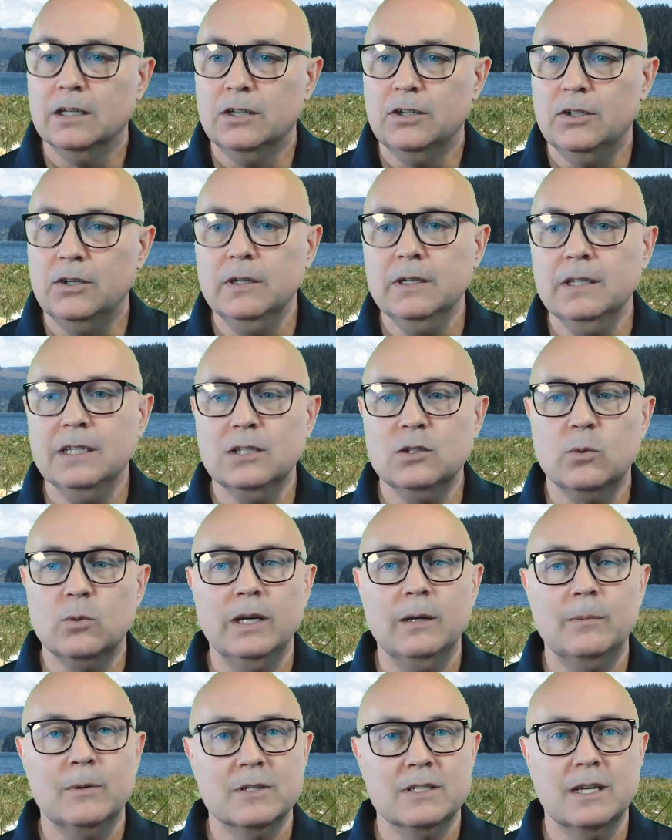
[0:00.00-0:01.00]
During the
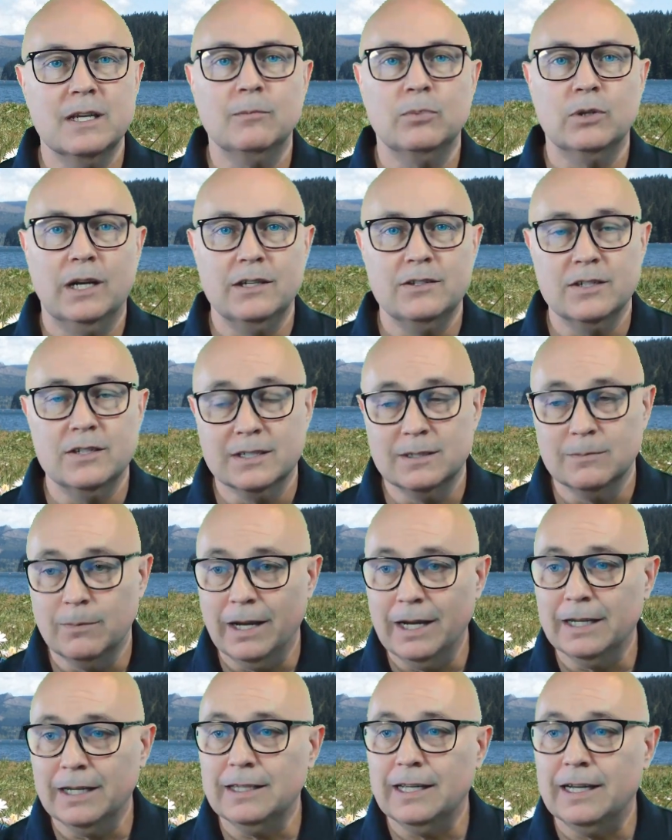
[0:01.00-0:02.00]
20% projects in
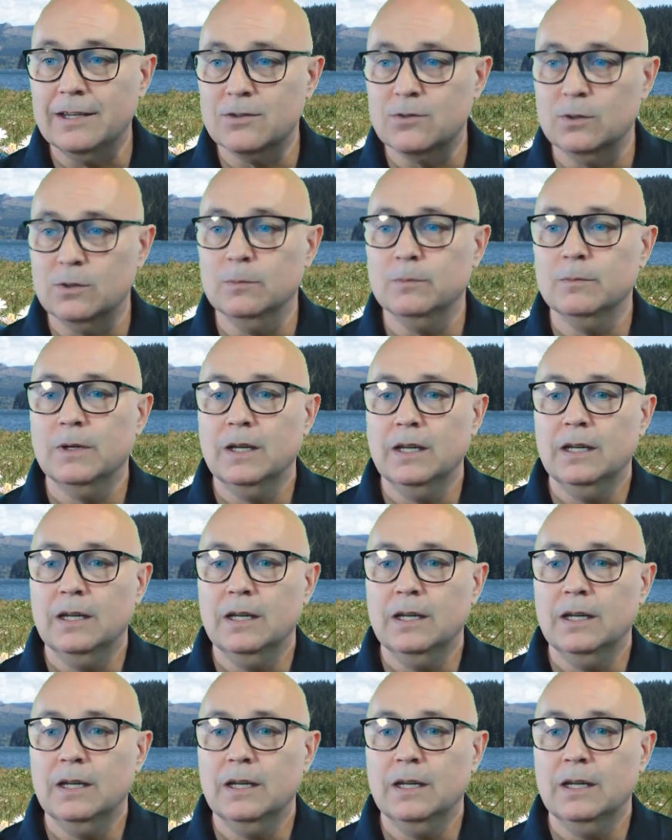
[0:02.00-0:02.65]
my classroom,